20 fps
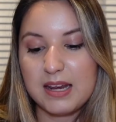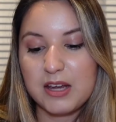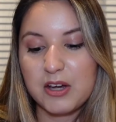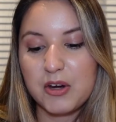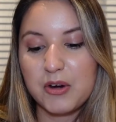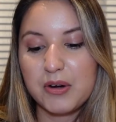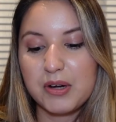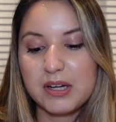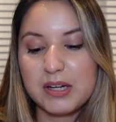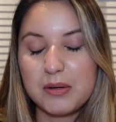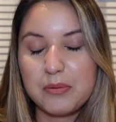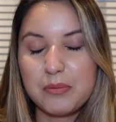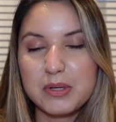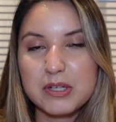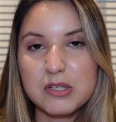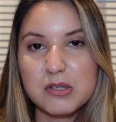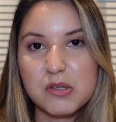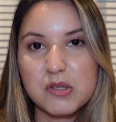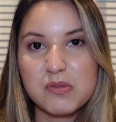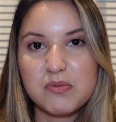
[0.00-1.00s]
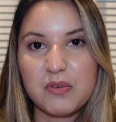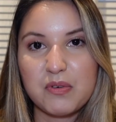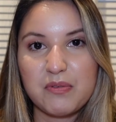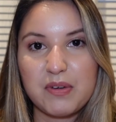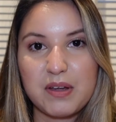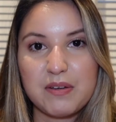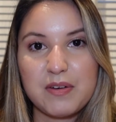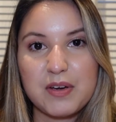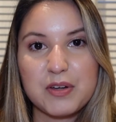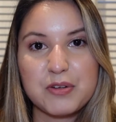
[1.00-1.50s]
it currently retails for
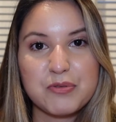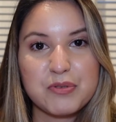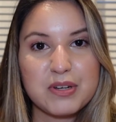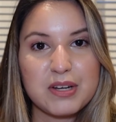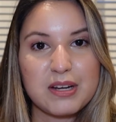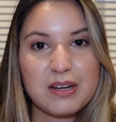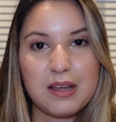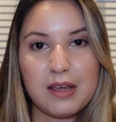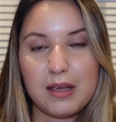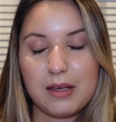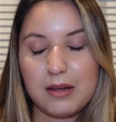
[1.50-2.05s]
$580,